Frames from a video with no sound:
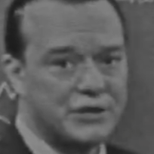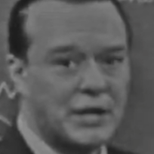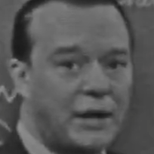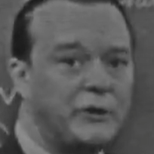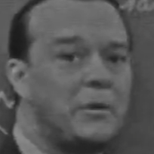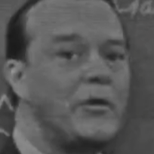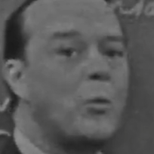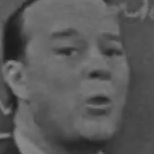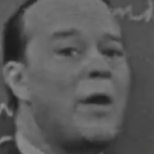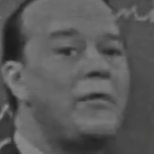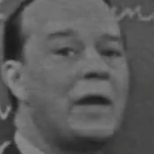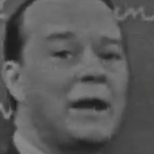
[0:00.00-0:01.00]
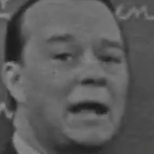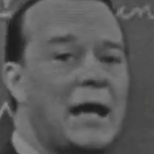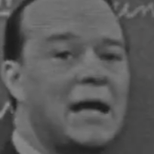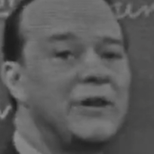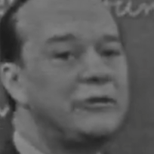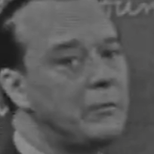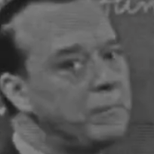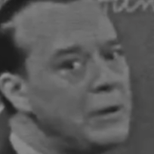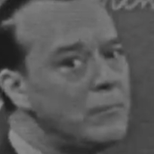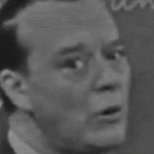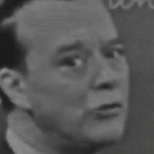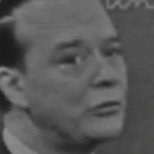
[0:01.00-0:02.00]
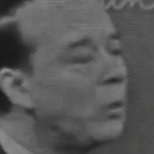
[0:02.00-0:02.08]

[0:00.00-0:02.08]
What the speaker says: that has been the one that has been most